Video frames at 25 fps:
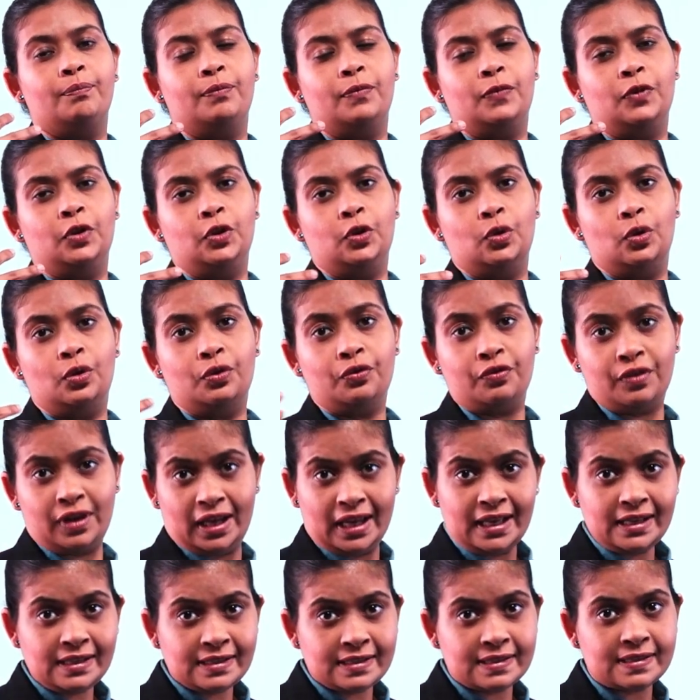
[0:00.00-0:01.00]
your
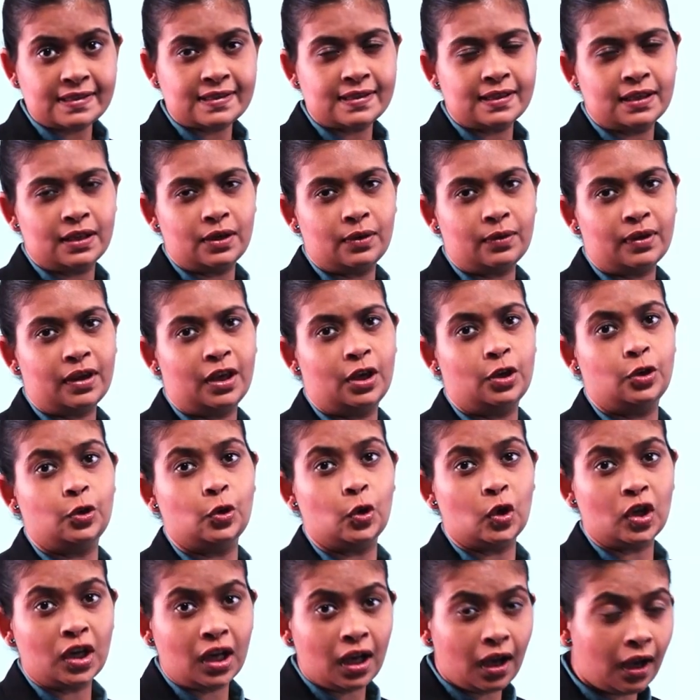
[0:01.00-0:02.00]
race, okay,
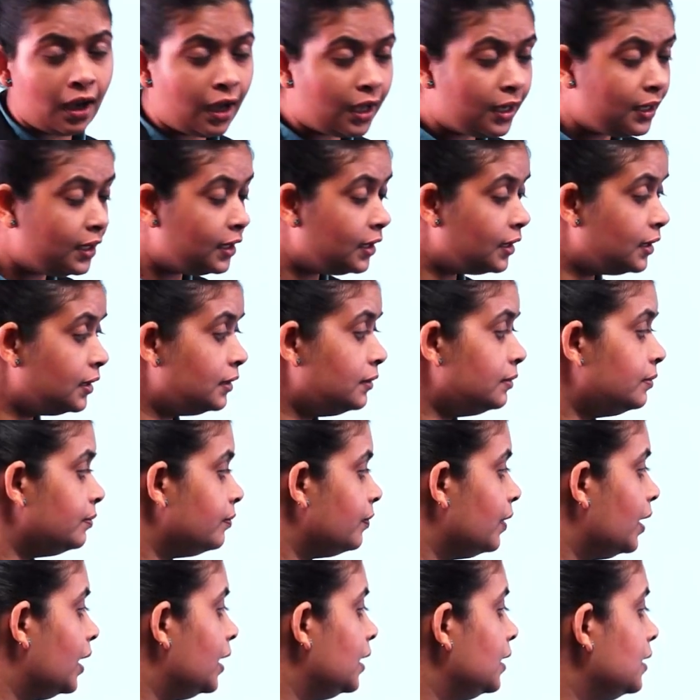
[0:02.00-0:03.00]
your color,
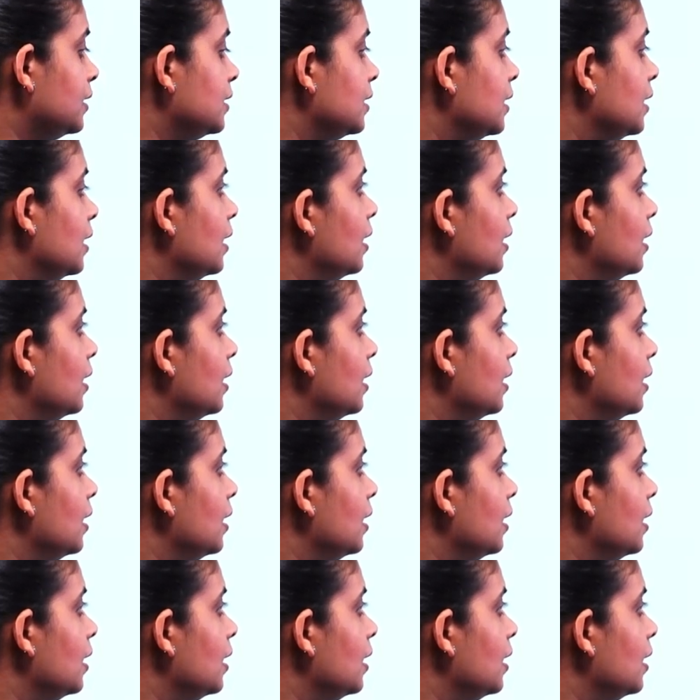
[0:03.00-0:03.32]
right?